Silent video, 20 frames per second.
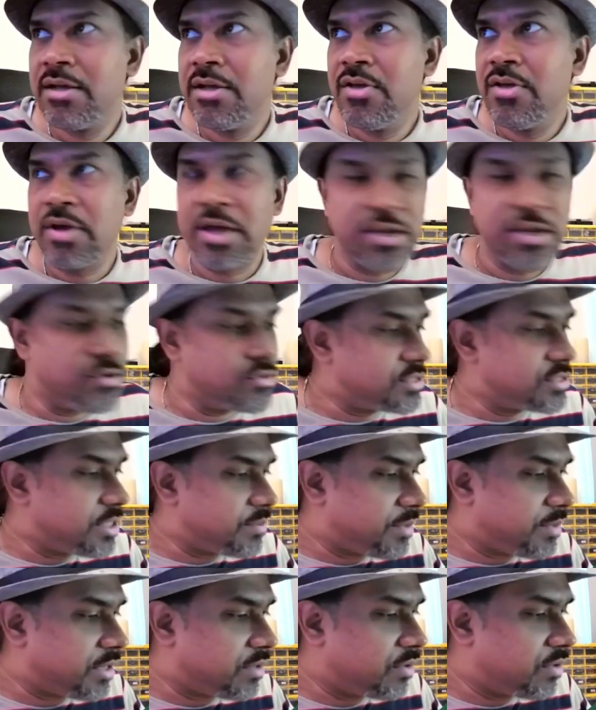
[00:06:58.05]
You can use
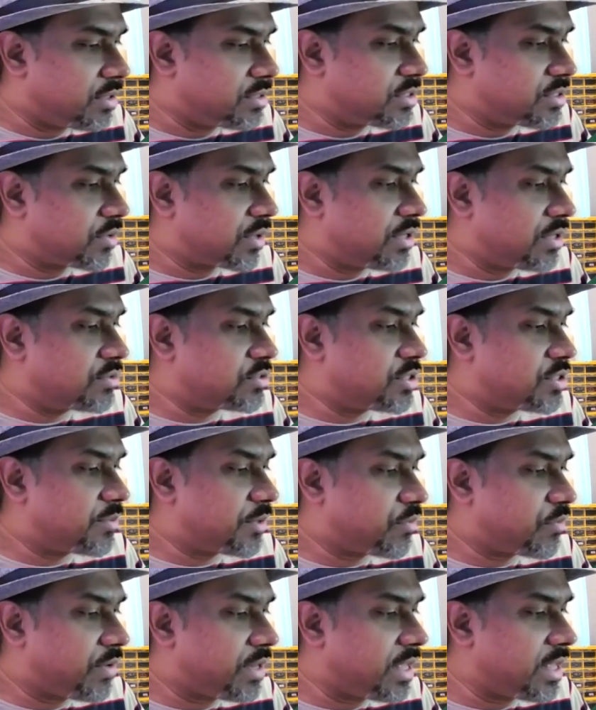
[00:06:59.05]

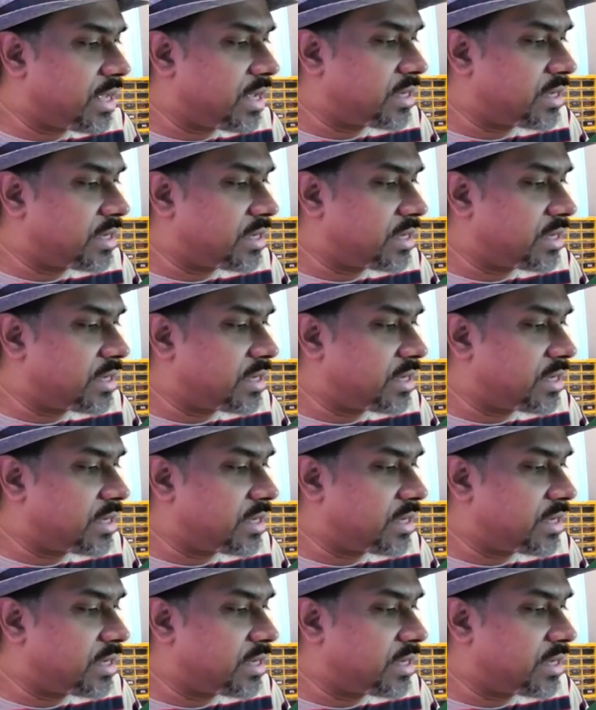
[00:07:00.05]
GP28,